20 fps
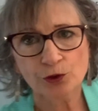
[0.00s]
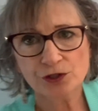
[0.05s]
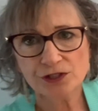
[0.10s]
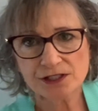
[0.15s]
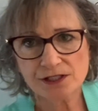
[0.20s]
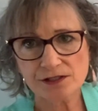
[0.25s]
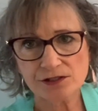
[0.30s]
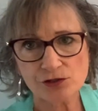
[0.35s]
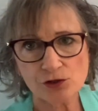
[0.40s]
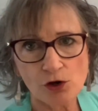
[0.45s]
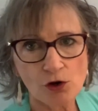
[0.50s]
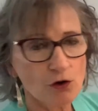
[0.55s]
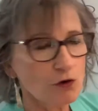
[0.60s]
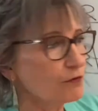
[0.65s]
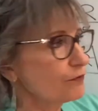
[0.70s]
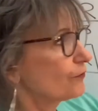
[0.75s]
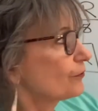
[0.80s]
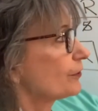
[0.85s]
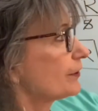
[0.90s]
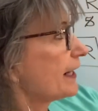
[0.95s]
to solve
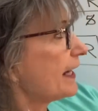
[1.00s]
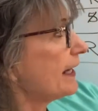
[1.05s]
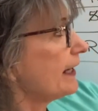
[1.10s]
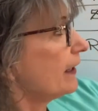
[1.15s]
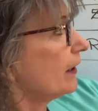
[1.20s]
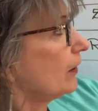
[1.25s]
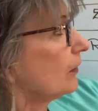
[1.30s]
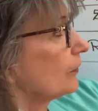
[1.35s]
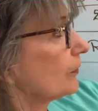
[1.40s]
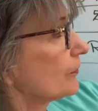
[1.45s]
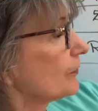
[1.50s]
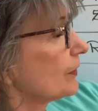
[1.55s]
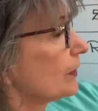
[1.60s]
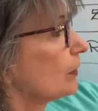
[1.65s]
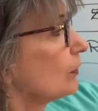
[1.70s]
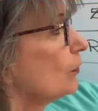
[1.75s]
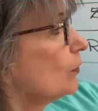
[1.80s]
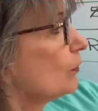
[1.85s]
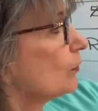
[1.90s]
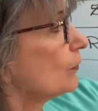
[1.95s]
for L, or the
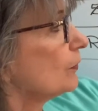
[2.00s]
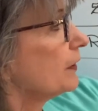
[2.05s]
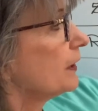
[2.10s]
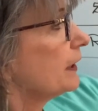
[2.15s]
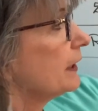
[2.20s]
load,